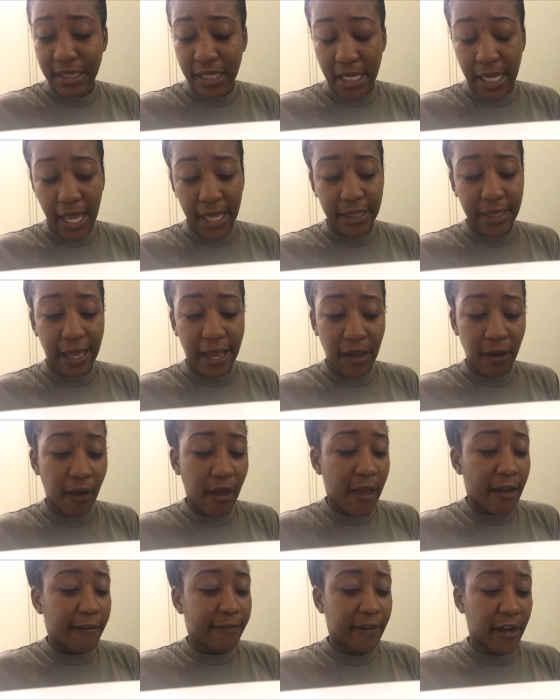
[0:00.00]
they get now,
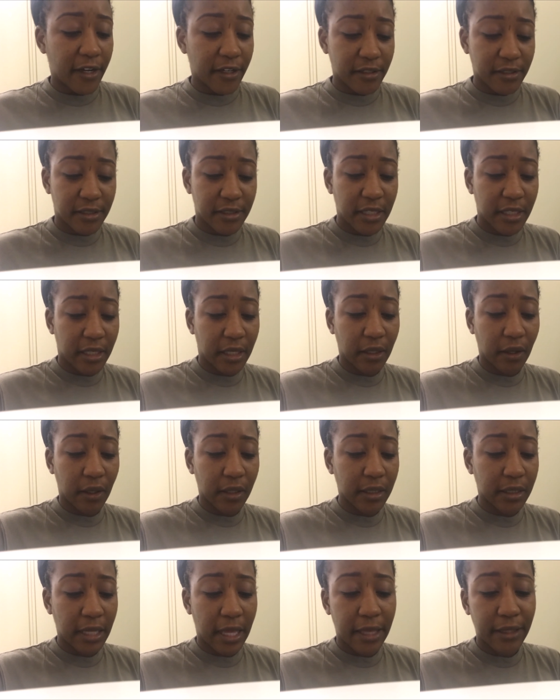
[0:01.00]
Fire Stick and
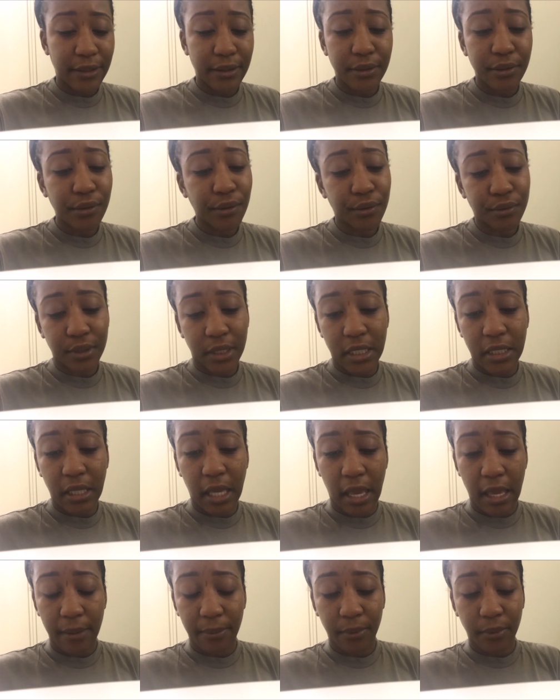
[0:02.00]
all of that, you don't need
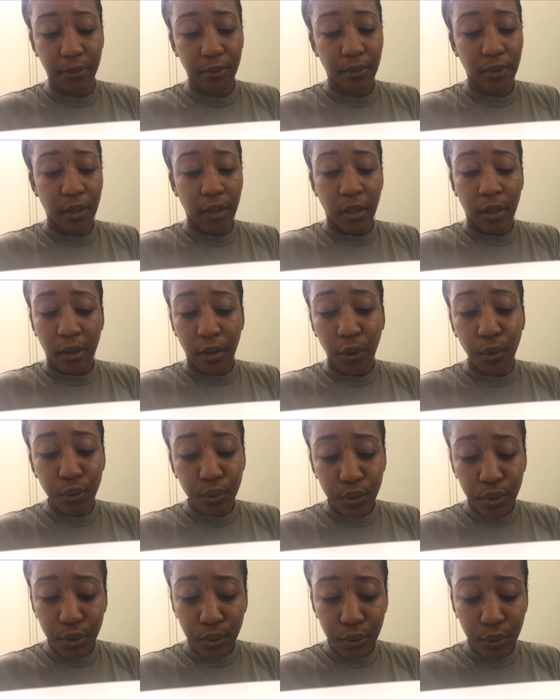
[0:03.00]
cable.
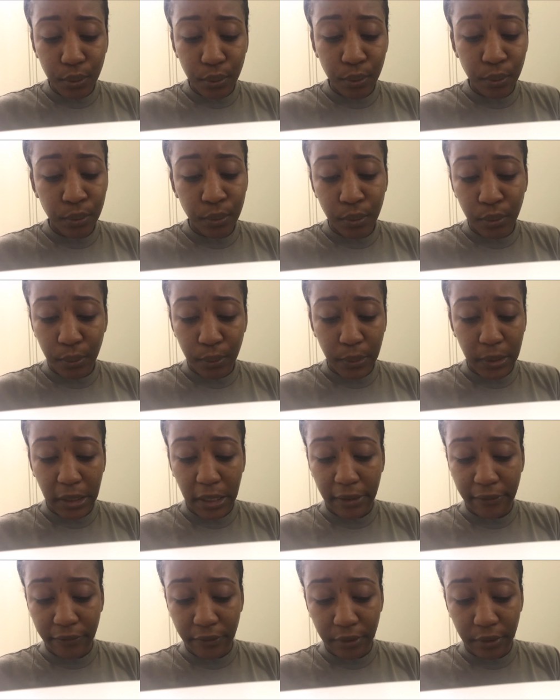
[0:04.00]
Hulu,
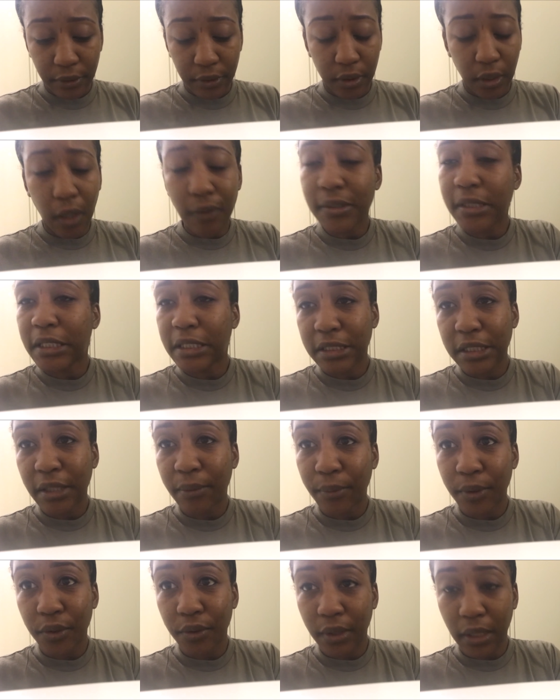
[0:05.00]
whatever. Go to the
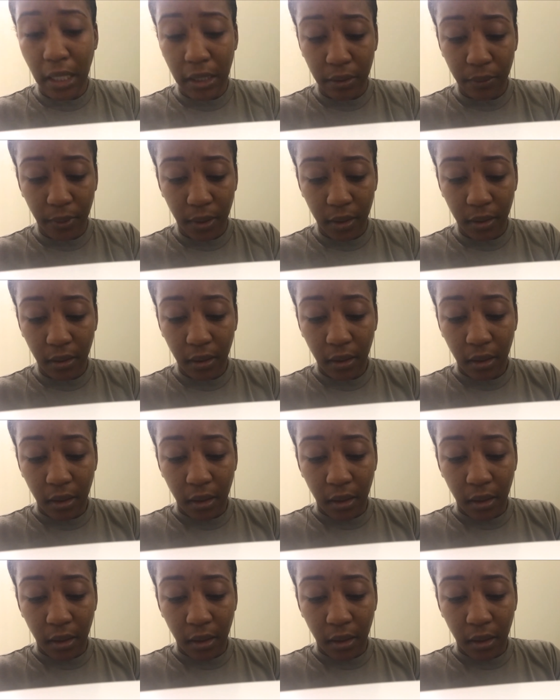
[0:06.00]
gym when you get out of work.